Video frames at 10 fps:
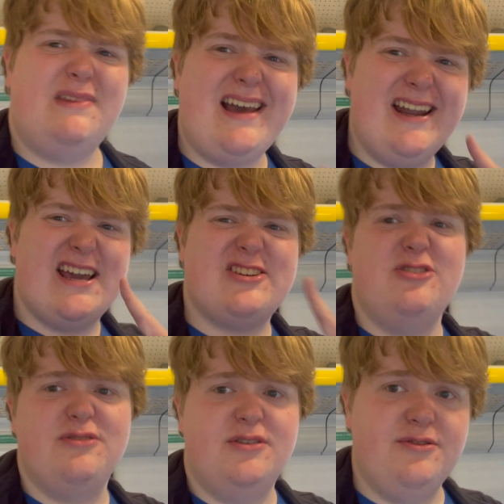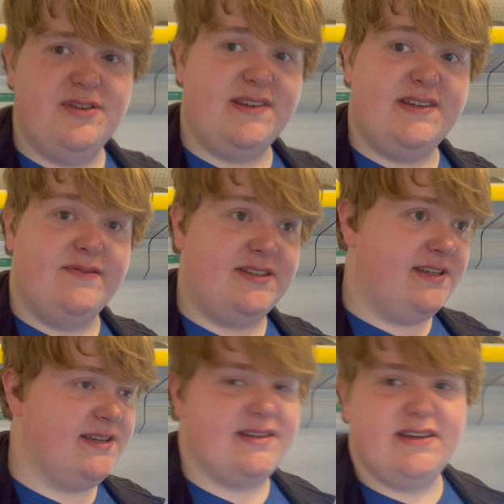and actually on the Northern
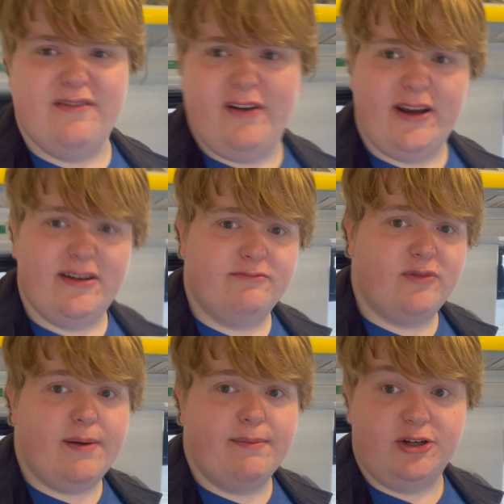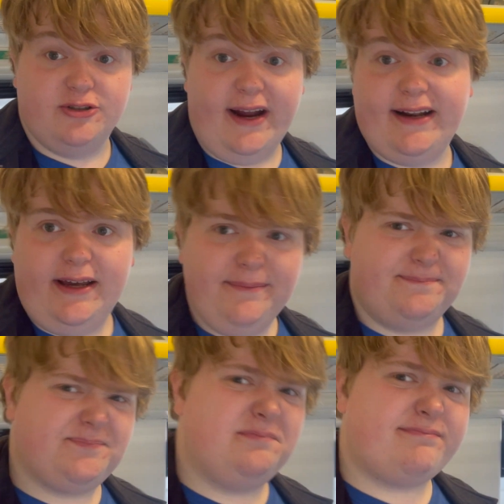Civities, if I can remember correctly.
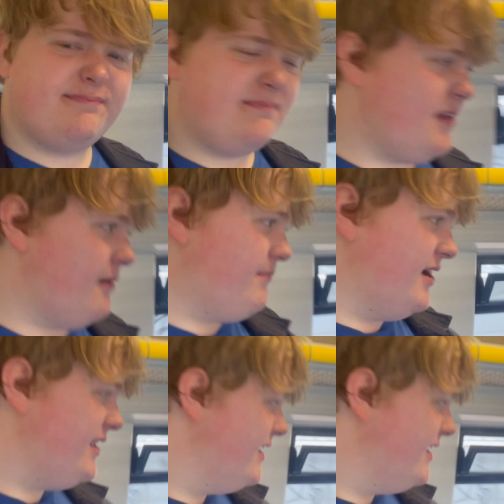But